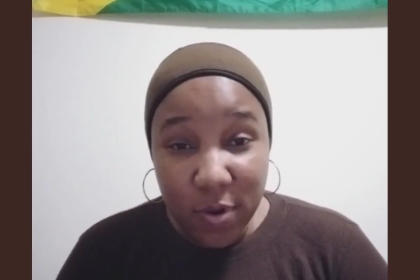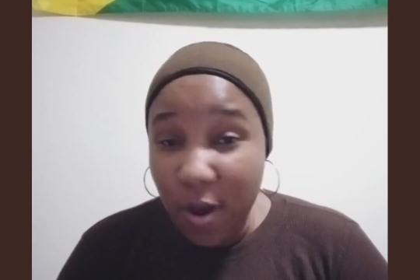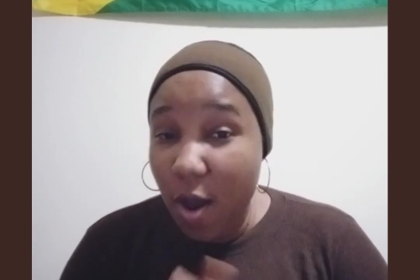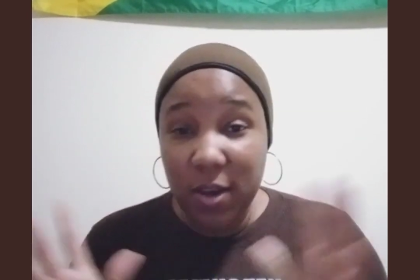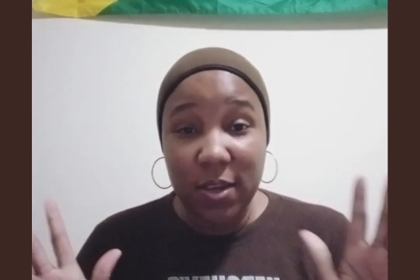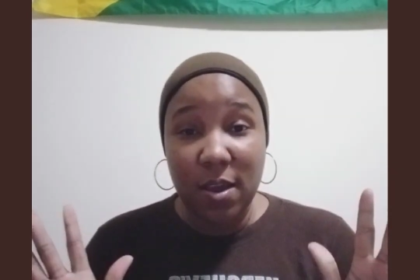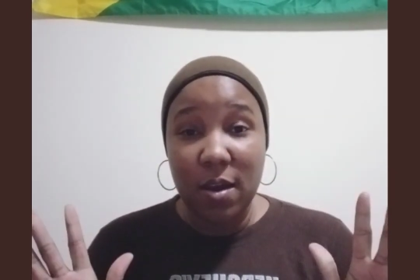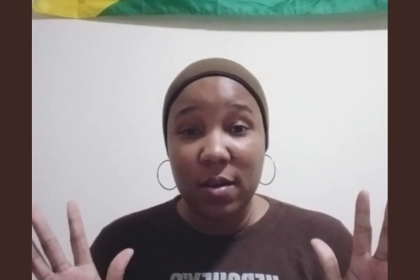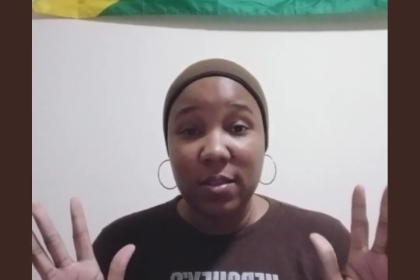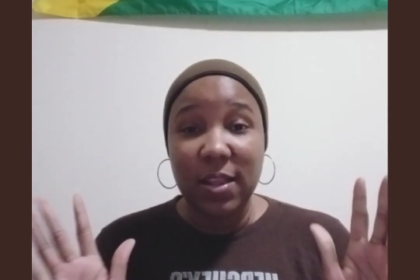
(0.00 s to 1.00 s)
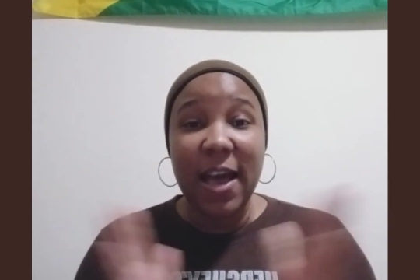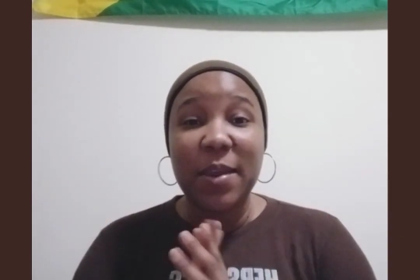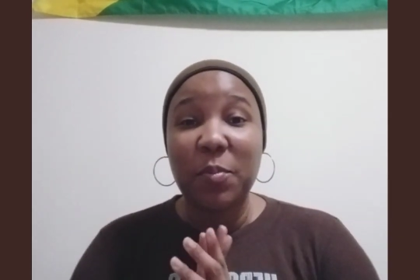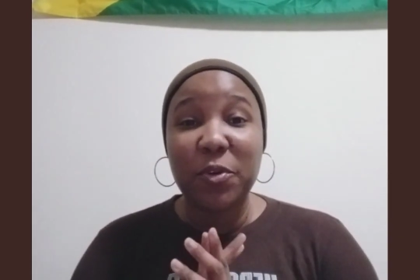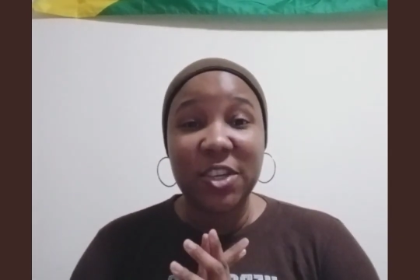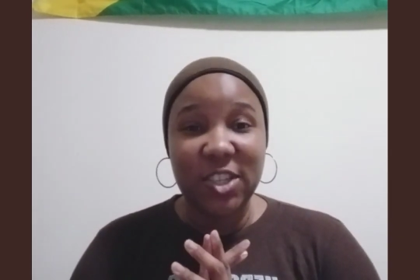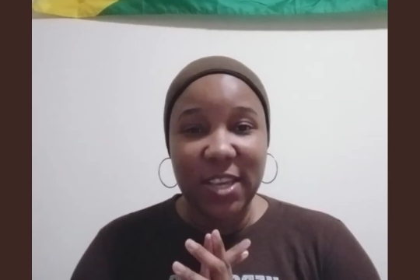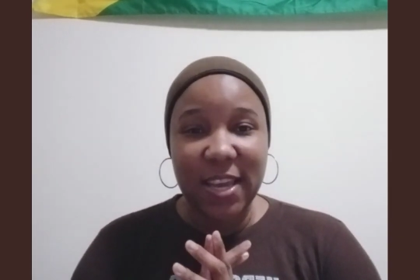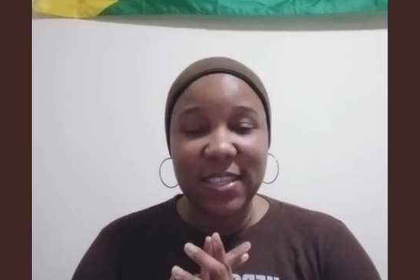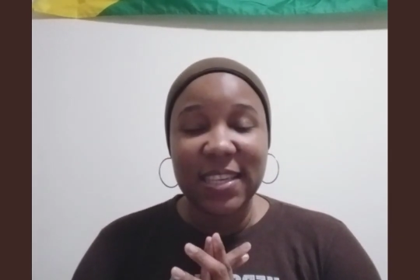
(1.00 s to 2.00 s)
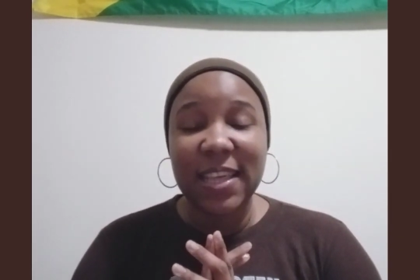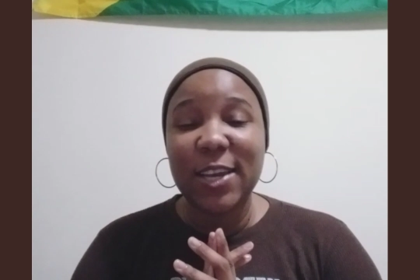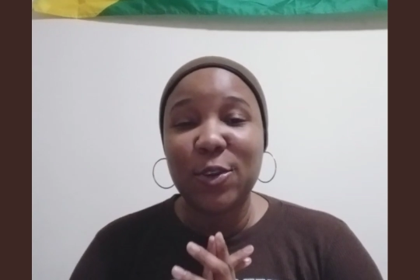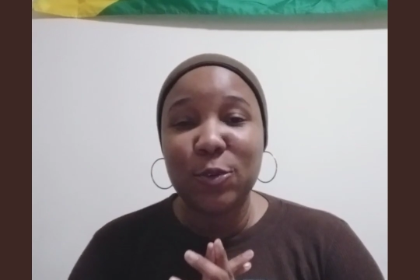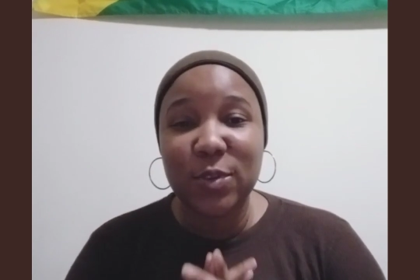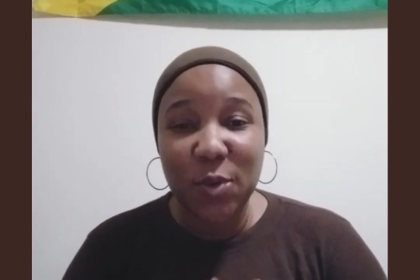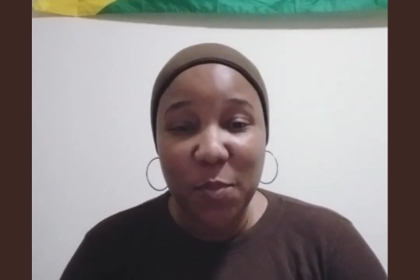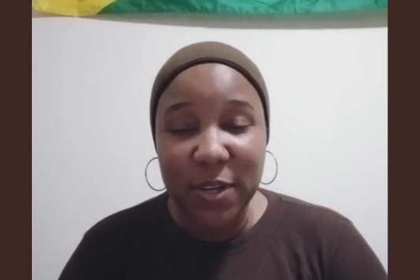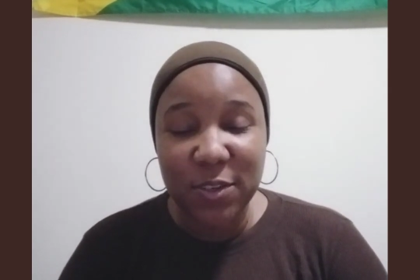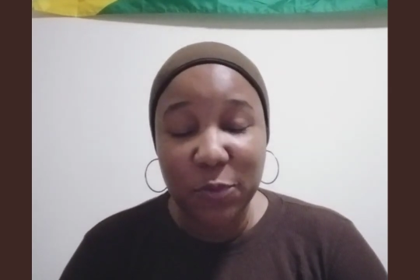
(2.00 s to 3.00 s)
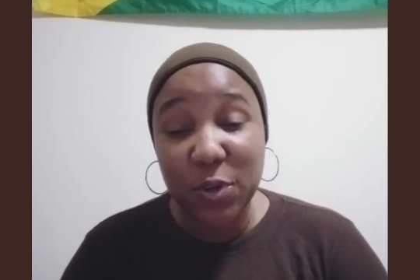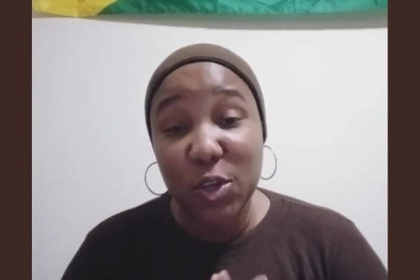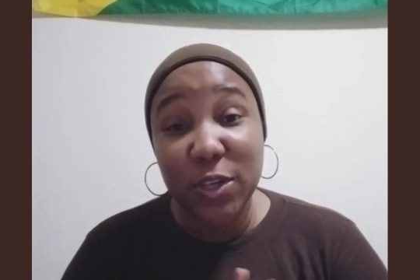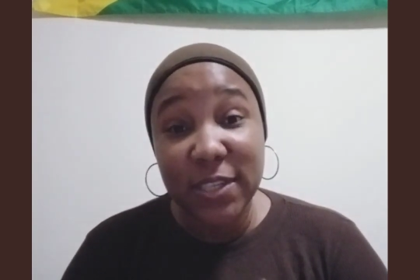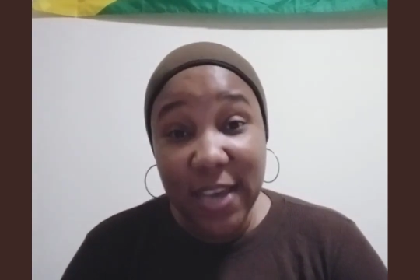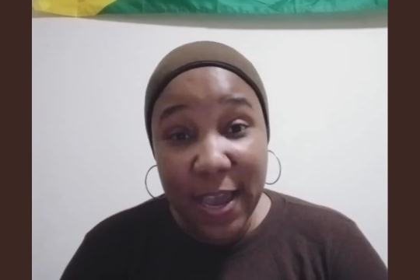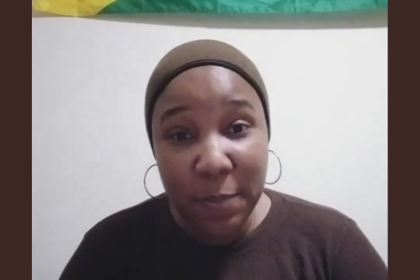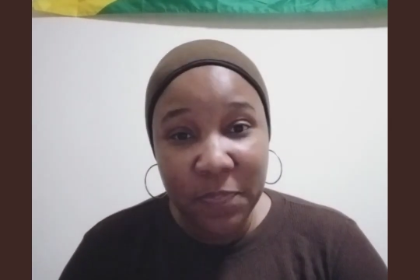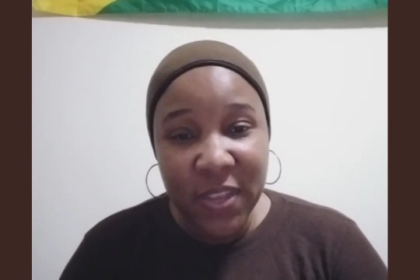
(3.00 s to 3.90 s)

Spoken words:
All of y'all, I appreciate. Thank you so much for your time.